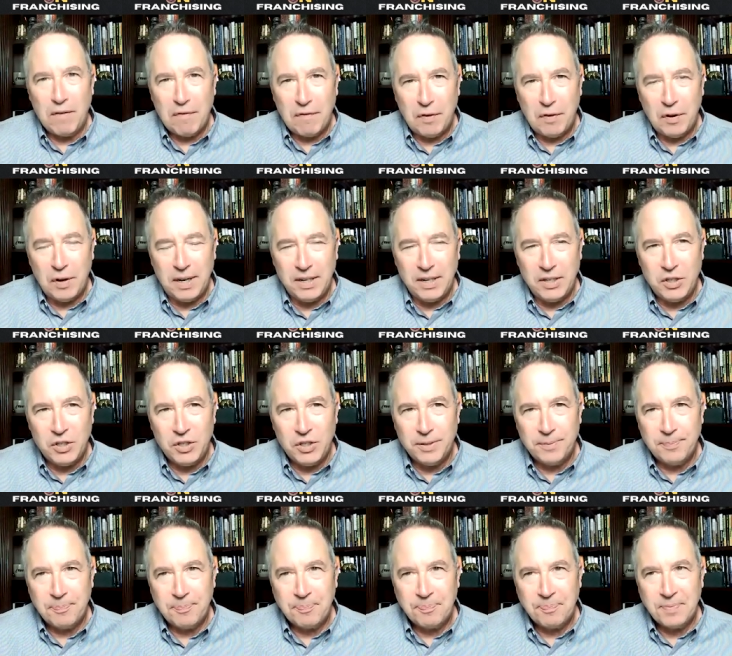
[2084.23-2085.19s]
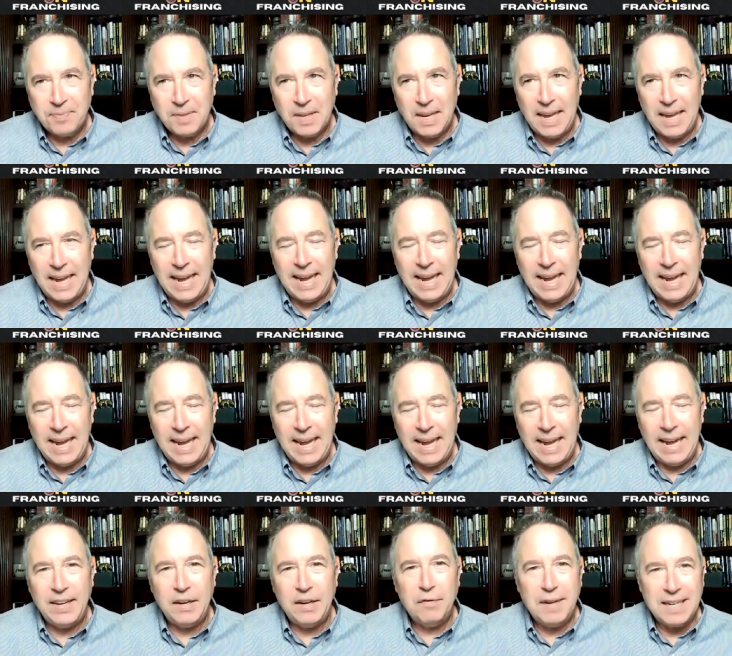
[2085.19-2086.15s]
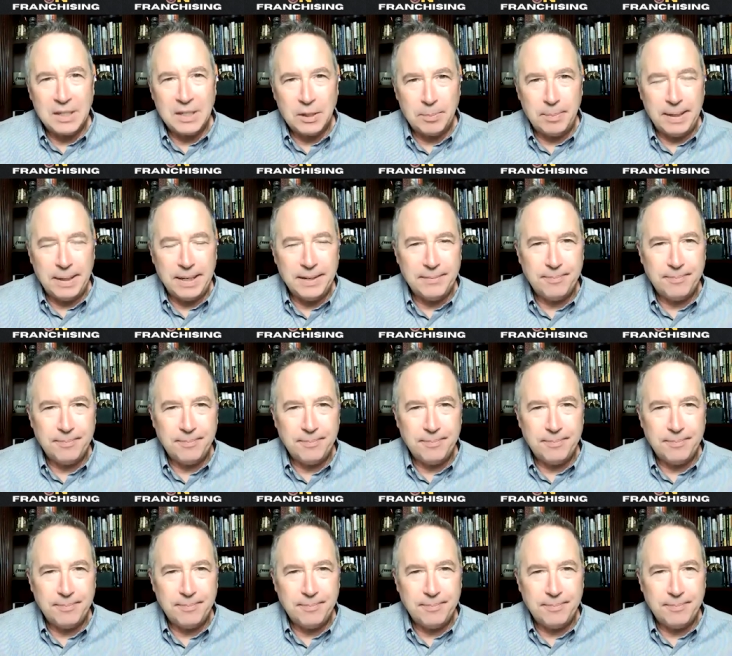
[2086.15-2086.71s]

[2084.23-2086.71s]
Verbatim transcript: footage and the investment.